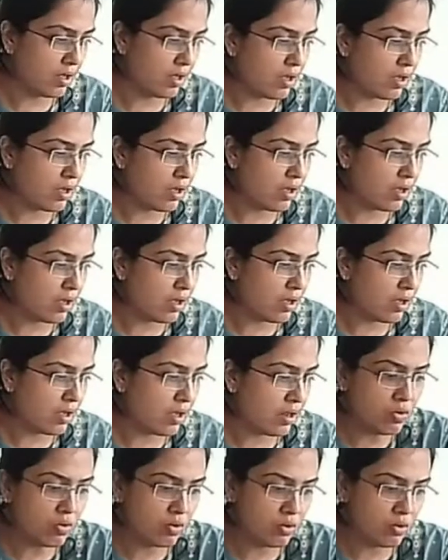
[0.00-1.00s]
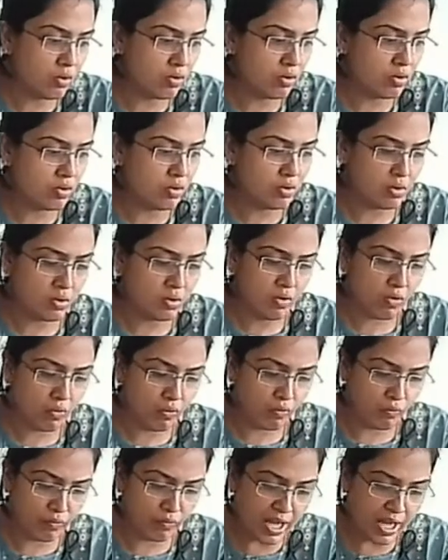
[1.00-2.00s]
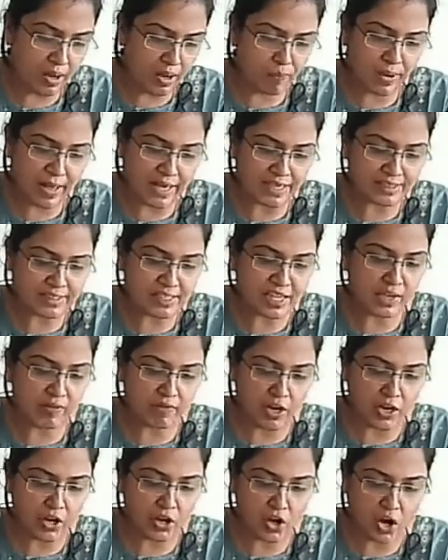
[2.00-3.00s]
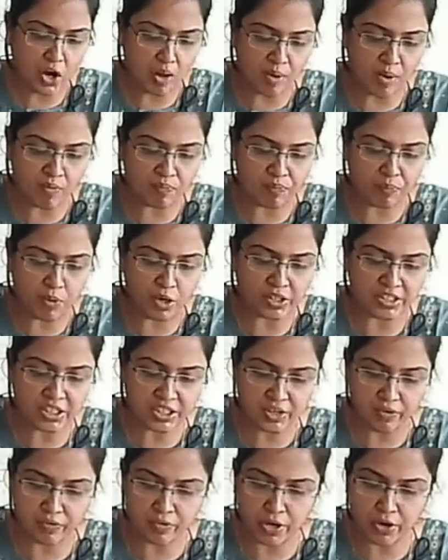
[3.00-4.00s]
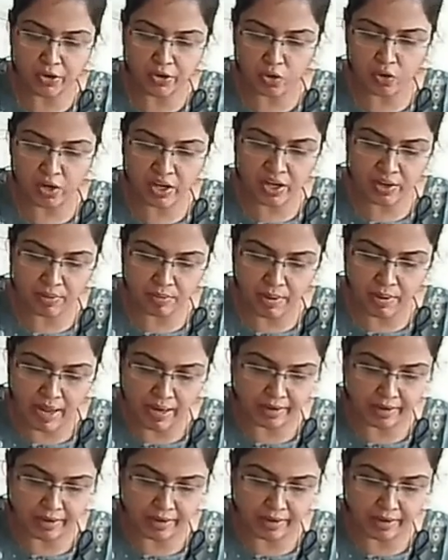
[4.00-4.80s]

Now we are placing 1 drop of positive control in marked